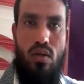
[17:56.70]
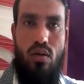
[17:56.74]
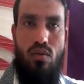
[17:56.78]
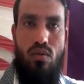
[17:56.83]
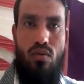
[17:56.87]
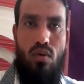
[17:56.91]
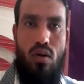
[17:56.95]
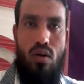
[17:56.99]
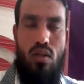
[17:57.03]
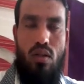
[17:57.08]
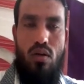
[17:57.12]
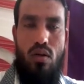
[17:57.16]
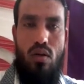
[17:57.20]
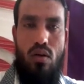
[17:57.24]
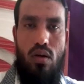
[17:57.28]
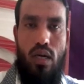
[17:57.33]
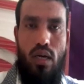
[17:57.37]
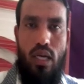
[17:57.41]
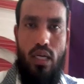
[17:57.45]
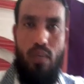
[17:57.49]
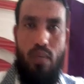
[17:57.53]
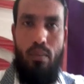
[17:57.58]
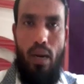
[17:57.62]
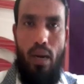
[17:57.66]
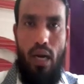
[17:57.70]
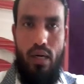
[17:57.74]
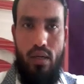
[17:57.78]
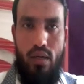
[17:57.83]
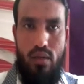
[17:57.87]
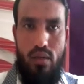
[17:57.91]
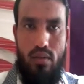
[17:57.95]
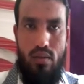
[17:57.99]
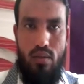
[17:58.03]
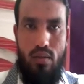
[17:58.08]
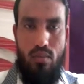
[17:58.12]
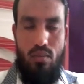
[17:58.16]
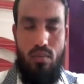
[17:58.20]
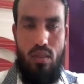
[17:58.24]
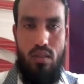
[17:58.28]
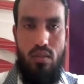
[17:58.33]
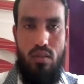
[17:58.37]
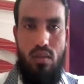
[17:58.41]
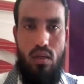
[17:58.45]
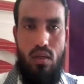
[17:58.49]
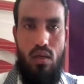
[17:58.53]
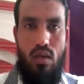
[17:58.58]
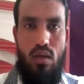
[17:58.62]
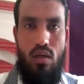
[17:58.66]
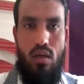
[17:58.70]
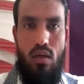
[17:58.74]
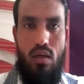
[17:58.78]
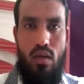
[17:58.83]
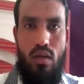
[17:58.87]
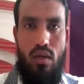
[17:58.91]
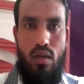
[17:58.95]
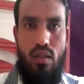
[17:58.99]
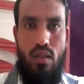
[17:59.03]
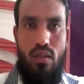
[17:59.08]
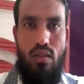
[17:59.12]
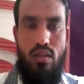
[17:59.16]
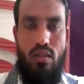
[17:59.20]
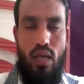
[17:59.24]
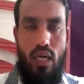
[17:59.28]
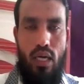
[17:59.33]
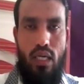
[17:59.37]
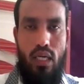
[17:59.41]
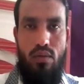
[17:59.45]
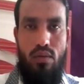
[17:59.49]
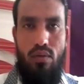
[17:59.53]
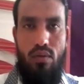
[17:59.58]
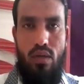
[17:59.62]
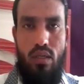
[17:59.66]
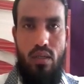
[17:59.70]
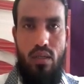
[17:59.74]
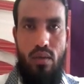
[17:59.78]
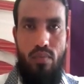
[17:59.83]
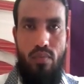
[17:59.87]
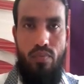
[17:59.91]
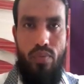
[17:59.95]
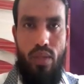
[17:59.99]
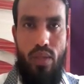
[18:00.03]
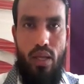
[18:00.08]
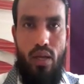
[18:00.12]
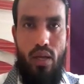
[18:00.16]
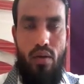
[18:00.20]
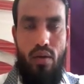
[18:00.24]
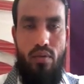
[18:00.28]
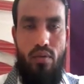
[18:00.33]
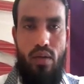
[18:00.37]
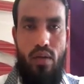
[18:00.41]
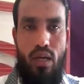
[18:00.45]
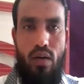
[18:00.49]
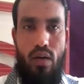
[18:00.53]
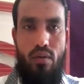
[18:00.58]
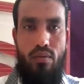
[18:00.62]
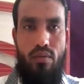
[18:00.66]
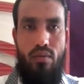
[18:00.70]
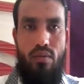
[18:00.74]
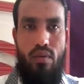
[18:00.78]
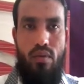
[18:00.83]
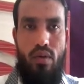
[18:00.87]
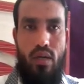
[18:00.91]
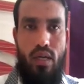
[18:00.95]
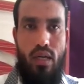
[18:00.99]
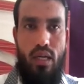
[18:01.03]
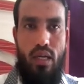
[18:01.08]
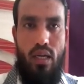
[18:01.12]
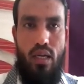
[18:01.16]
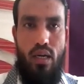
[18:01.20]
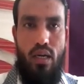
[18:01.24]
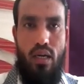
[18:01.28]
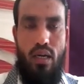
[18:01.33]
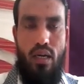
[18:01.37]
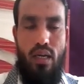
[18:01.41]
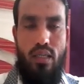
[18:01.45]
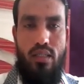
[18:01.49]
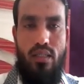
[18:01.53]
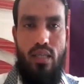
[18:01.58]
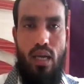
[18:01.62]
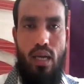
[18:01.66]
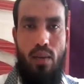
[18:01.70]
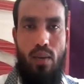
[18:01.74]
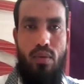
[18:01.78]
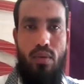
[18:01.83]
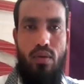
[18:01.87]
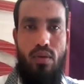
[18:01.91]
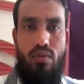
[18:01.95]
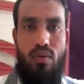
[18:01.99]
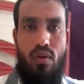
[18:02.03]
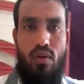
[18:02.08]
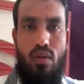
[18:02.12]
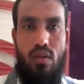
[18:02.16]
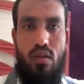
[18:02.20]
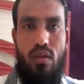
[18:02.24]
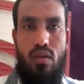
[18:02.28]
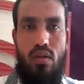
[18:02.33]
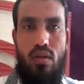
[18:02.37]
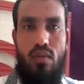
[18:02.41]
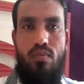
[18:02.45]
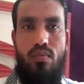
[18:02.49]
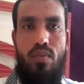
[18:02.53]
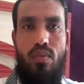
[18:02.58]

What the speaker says: for the any matter. But in this activity we have taken an example for the